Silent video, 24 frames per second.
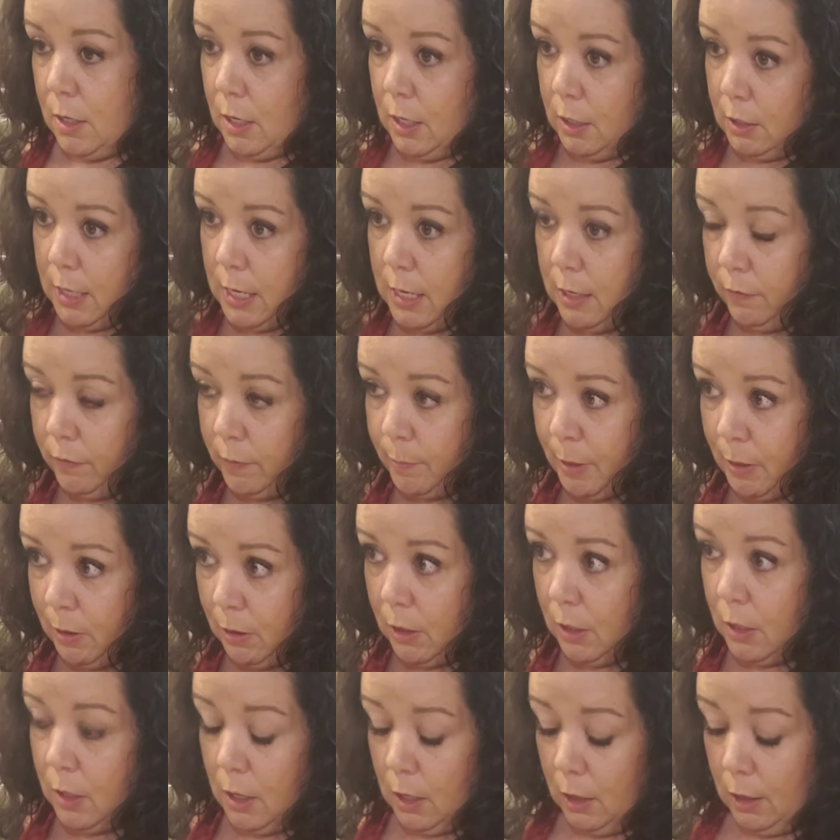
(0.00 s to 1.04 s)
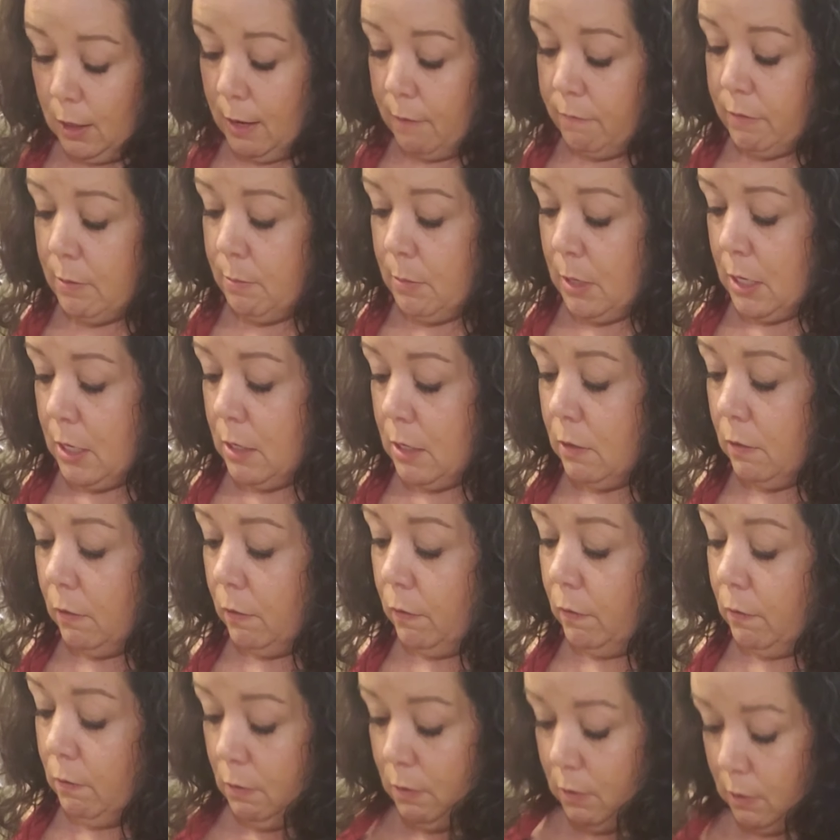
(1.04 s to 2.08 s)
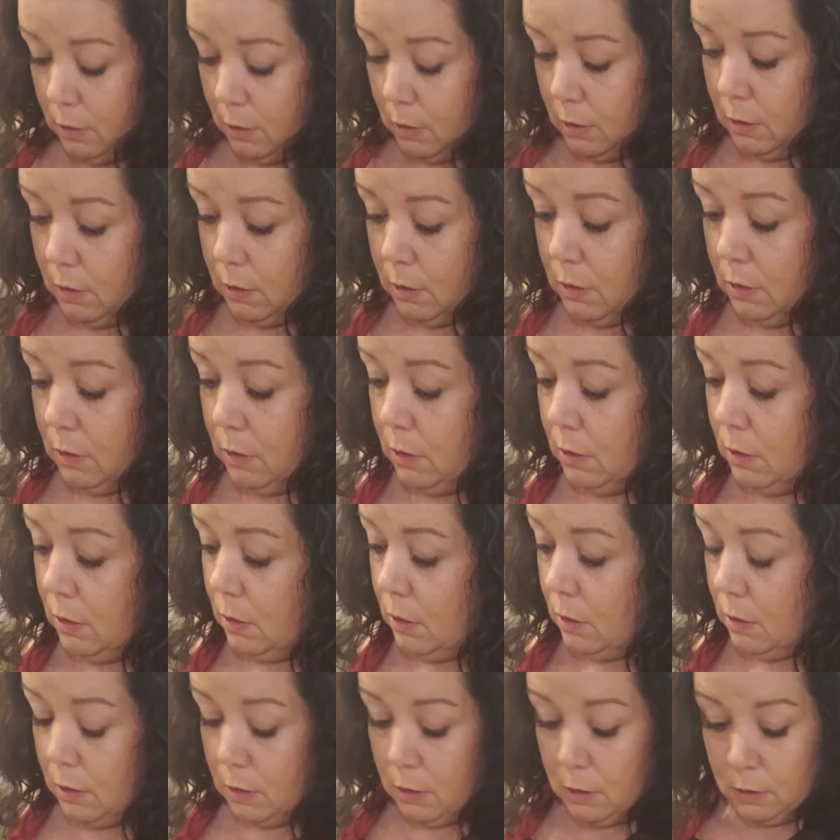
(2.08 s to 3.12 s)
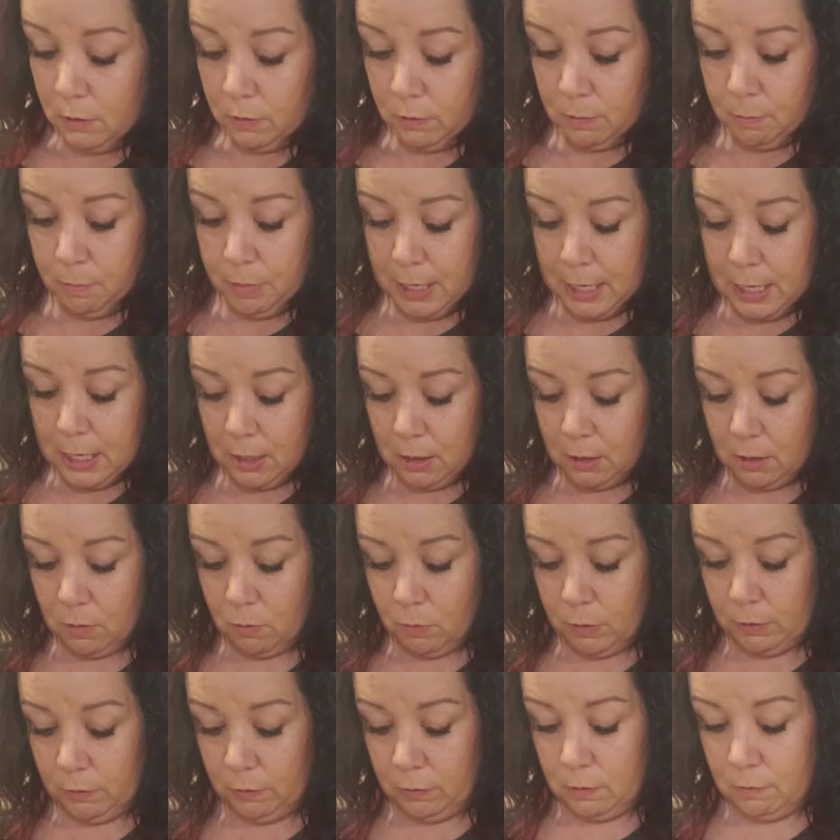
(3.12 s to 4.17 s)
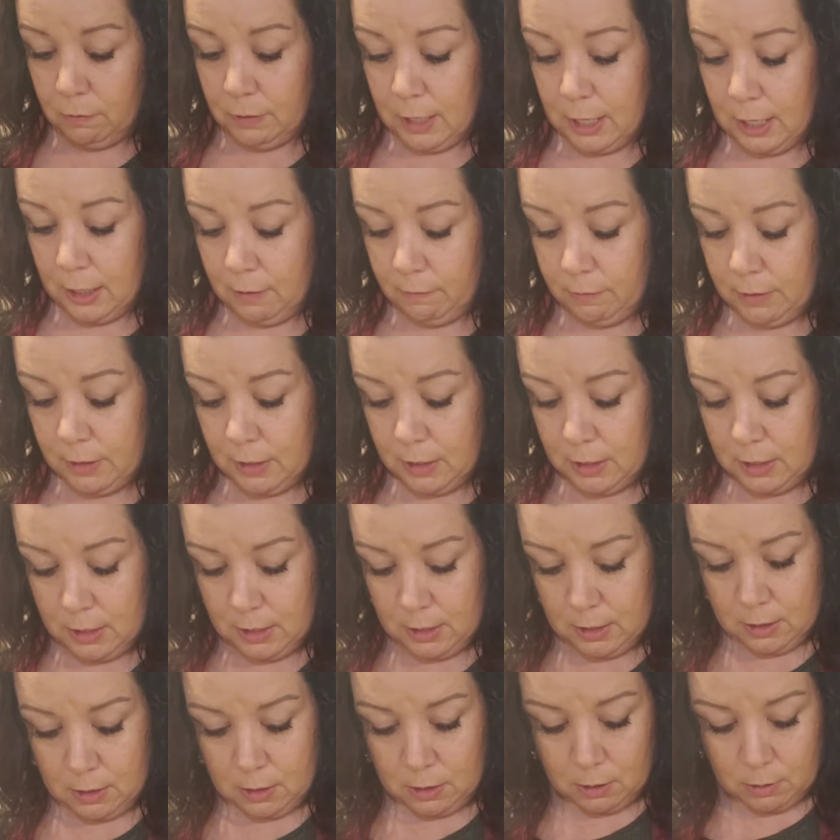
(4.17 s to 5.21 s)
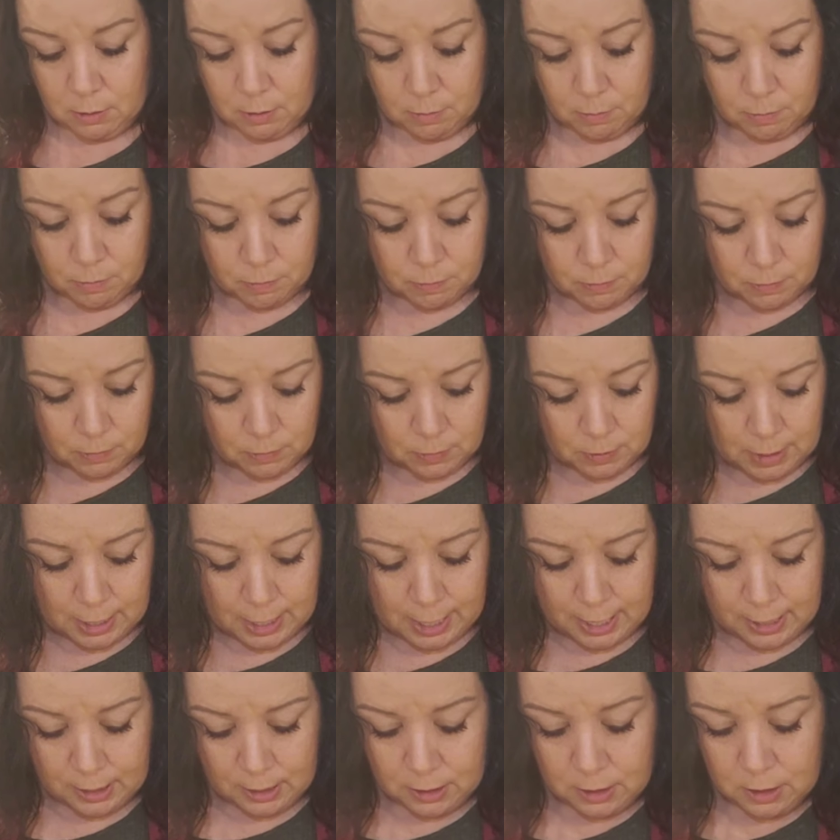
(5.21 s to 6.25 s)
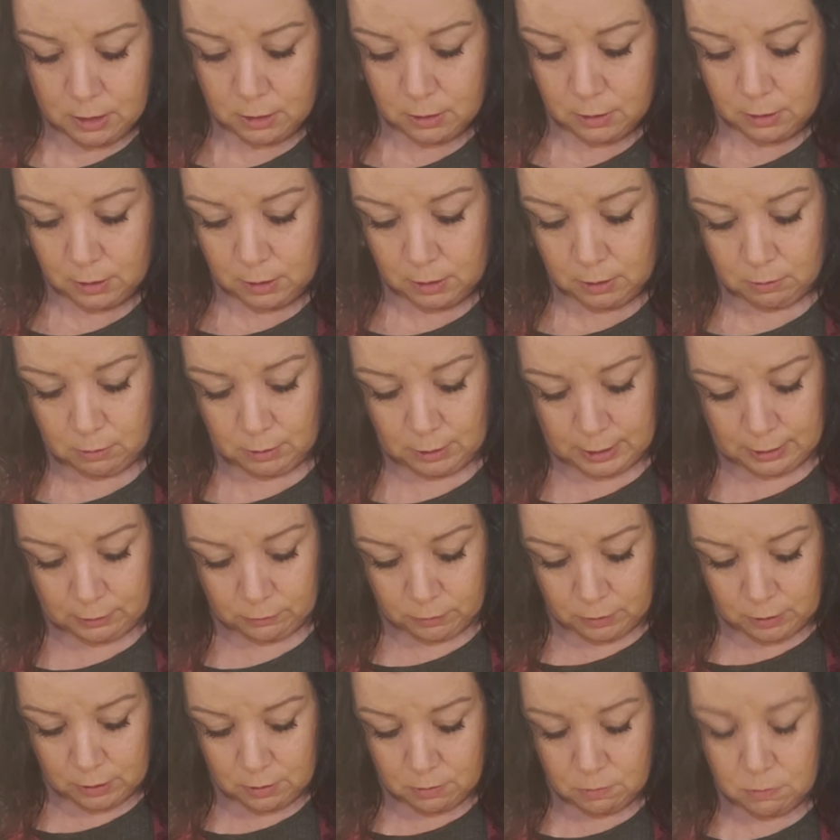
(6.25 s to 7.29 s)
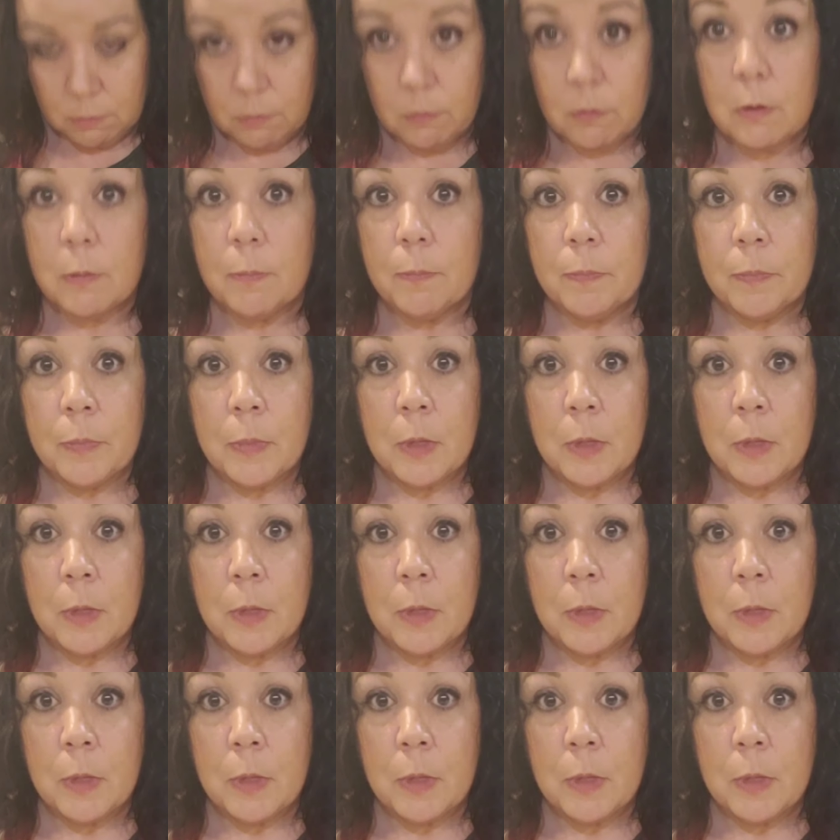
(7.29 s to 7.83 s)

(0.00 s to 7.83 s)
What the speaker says: It takes about 11 minutes to bake once you've got everything added that you'd like to use.